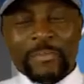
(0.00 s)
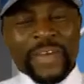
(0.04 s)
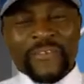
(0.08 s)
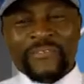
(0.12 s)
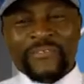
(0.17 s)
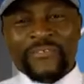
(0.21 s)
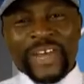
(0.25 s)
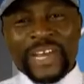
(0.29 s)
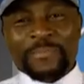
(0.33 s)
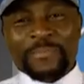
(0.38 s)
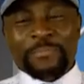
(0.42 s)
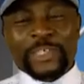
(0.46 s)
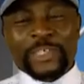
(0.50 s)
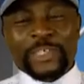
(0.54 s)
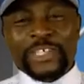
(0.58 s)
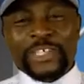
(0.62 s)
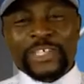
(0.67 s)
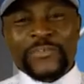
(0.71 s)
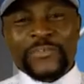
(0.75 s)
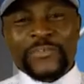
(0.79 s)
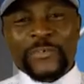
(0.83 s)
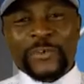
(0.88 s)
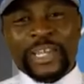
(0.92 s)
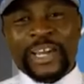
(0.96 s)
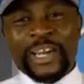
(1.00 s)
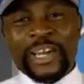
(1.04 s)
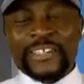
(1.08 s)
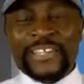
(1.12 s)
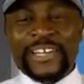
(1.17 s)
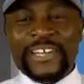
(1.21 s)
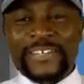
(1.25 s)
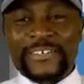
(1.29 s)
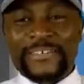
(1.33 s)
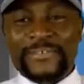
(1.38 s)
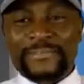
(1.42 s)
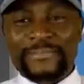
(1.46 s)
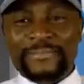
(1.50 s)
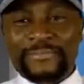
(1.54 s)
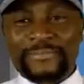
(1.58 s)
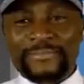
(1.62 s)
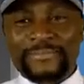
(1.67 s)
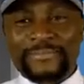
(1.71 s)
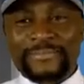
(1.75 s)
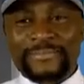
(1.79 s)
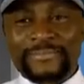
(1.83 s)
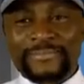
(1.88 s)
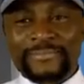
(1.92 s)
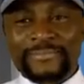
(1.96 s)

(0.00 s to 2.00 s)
It could be a very beautiful thing, isn't it?